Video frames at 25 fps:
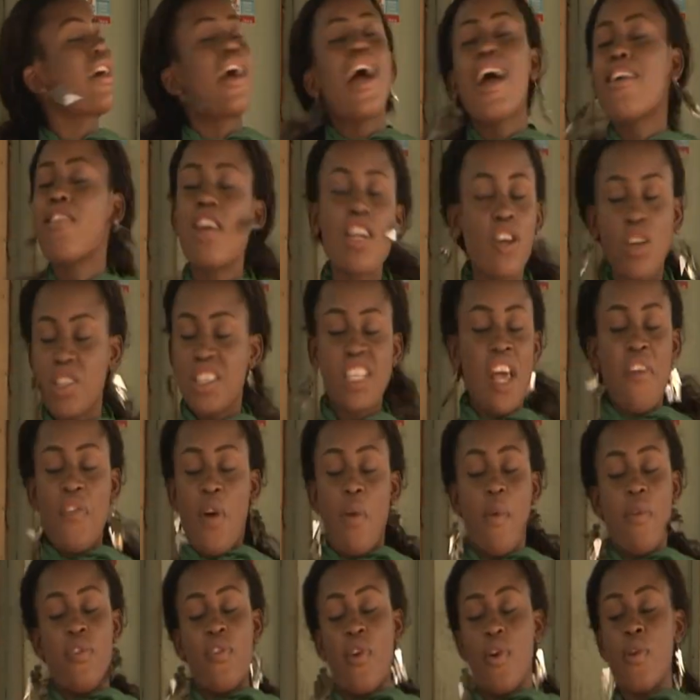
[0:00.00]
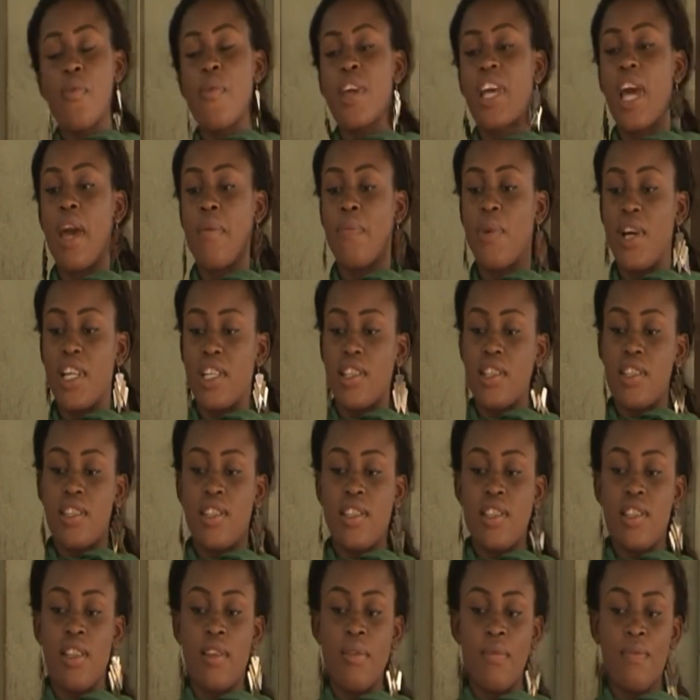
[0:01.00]
carry yourself, come on for make I
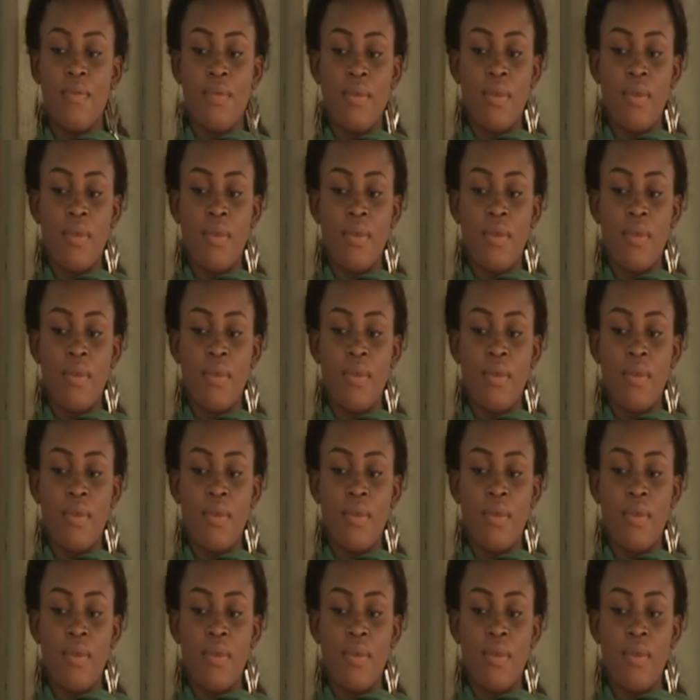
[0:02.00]
pass.